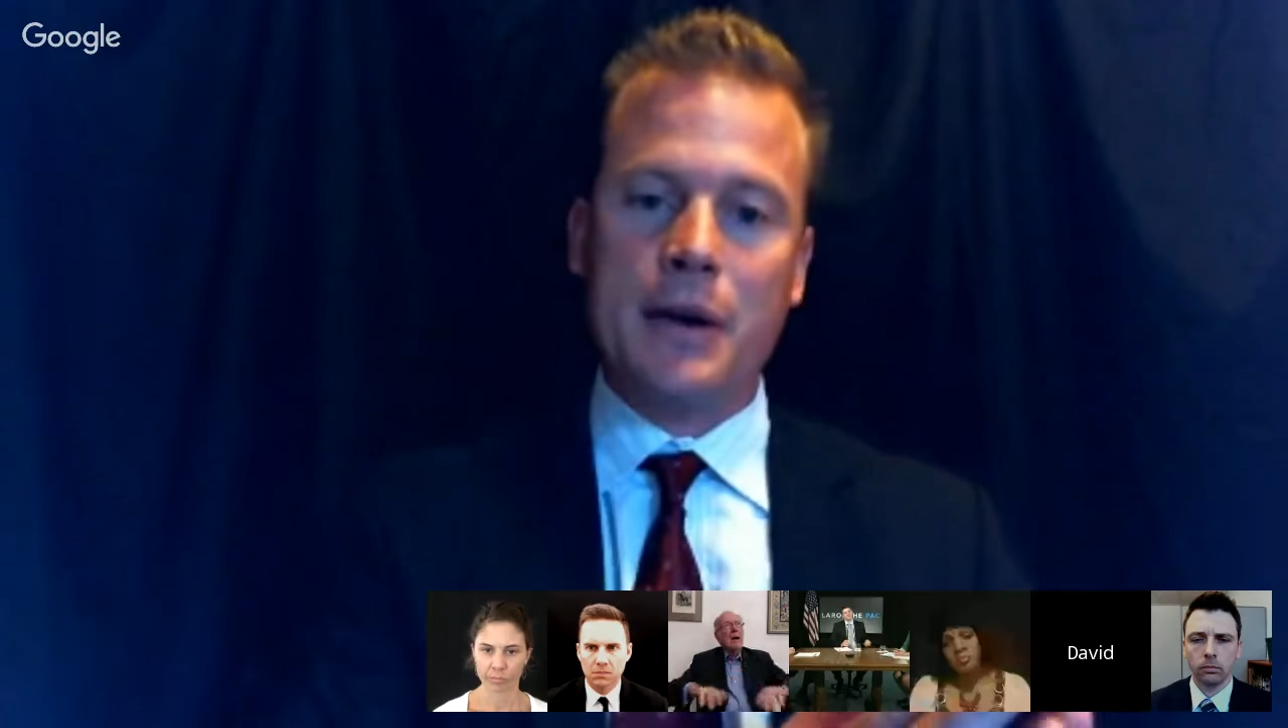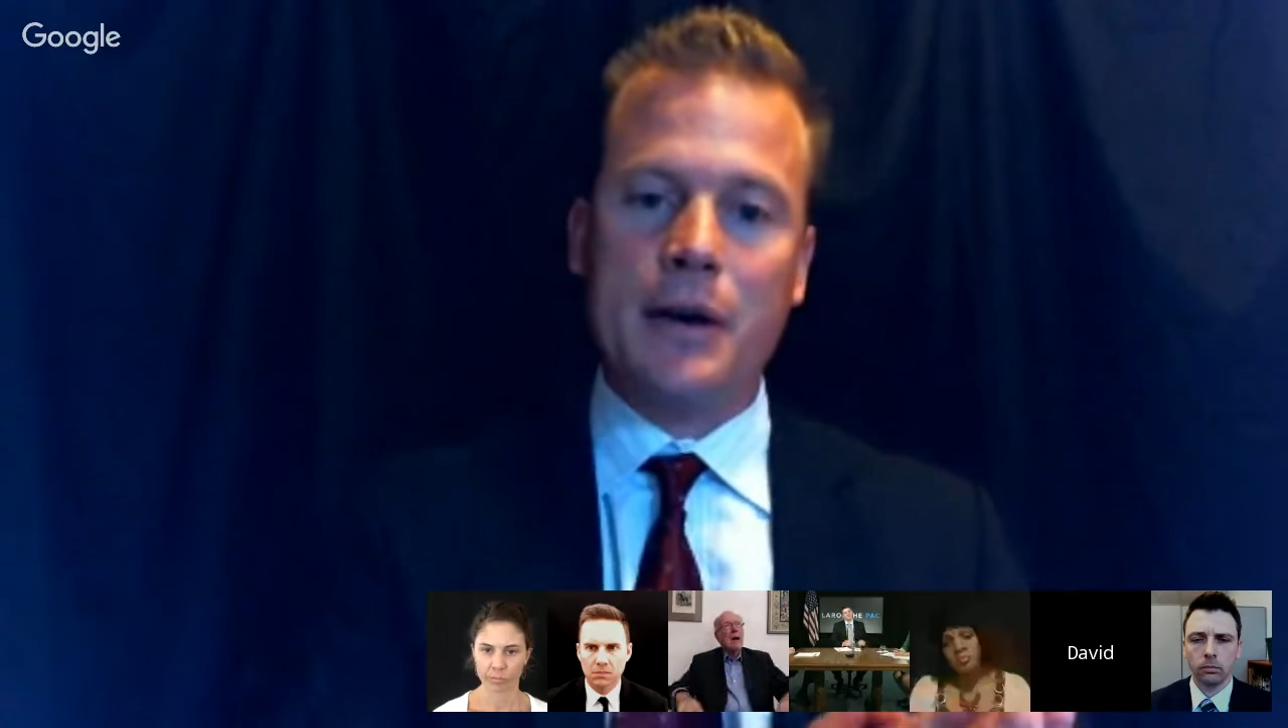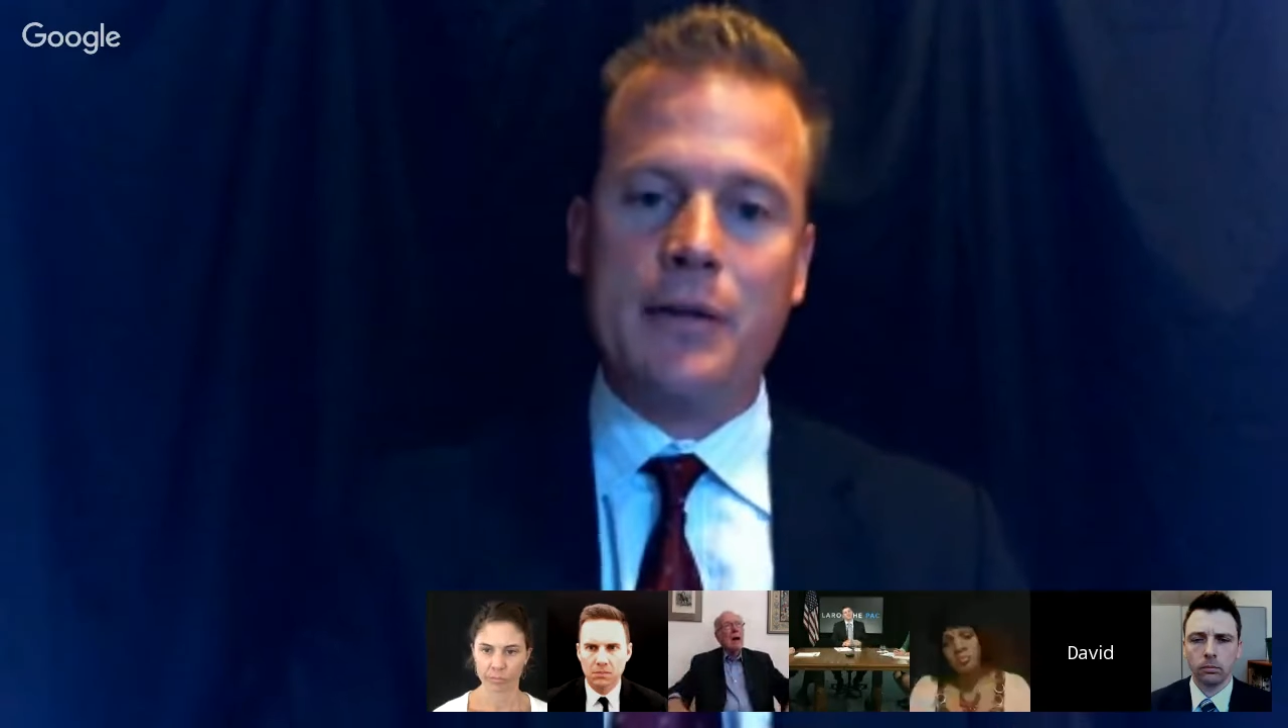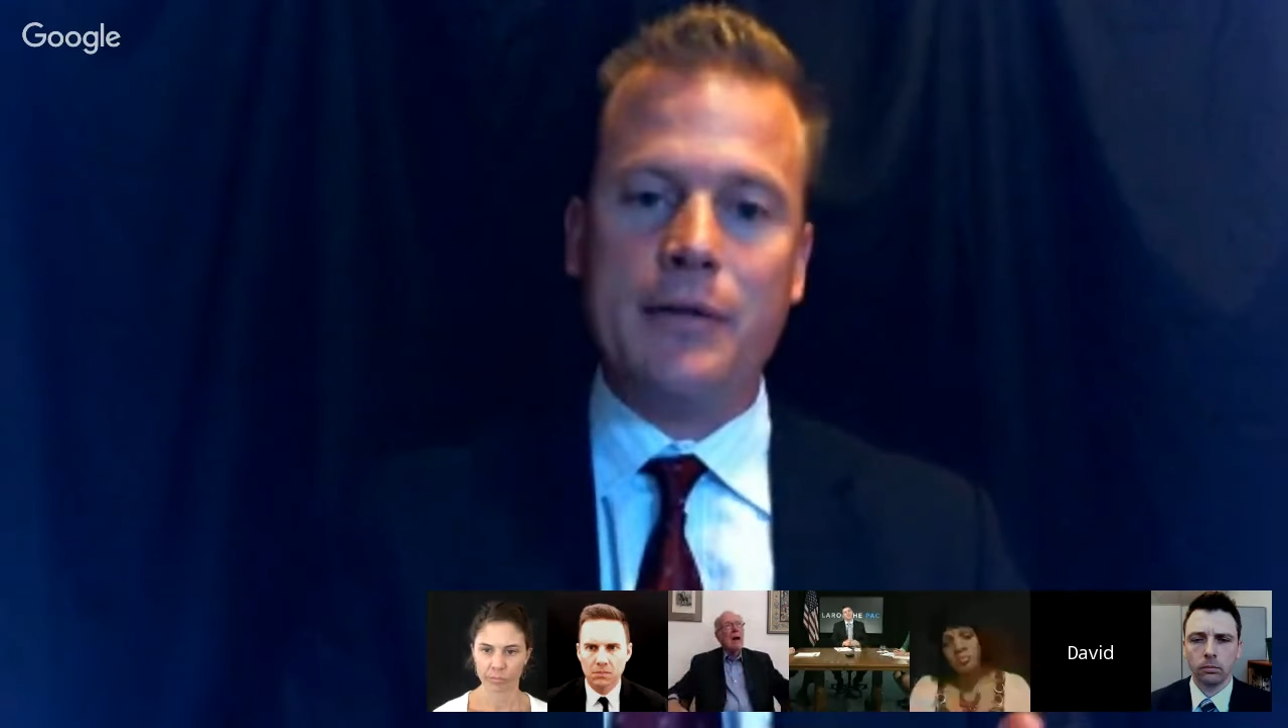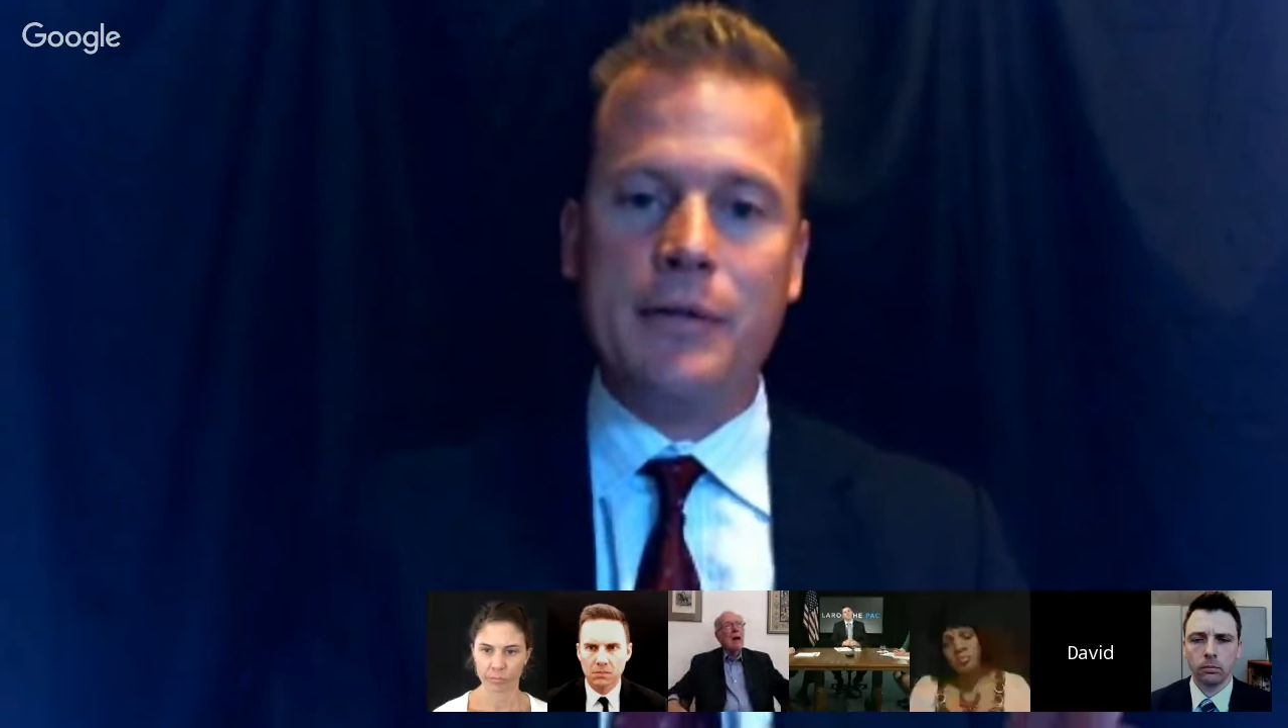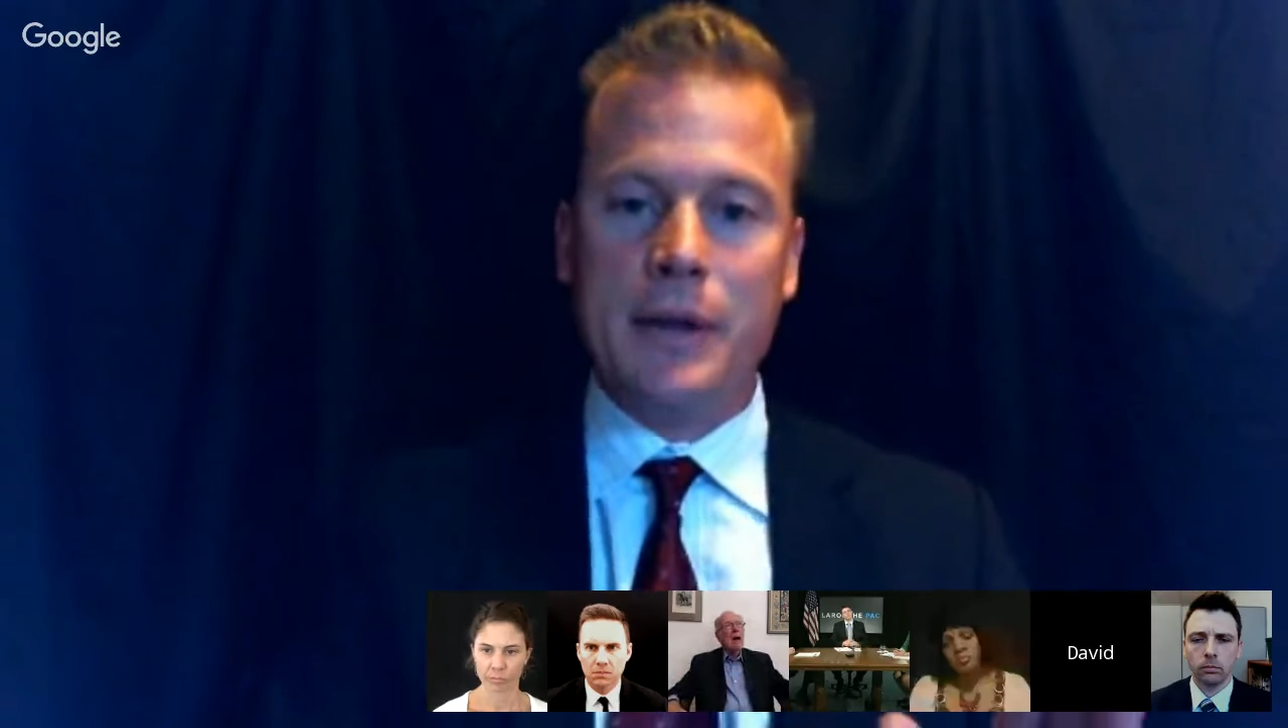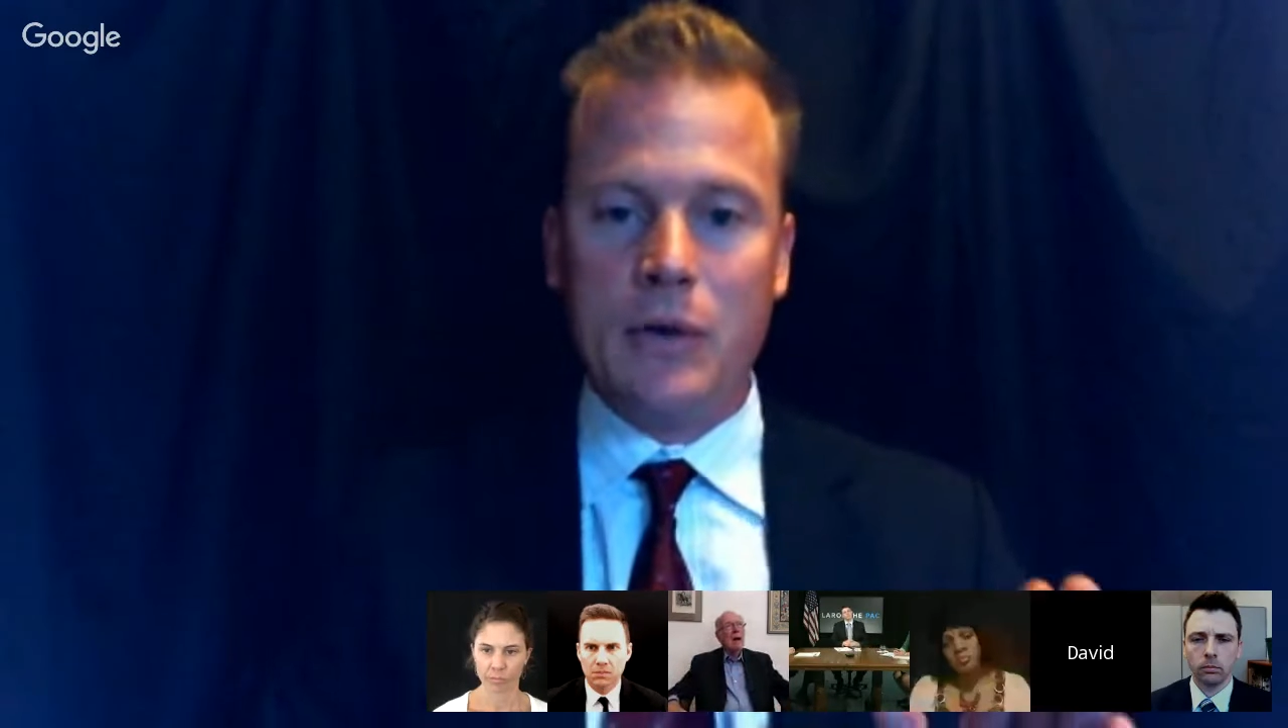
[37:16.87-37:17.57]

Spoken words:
of the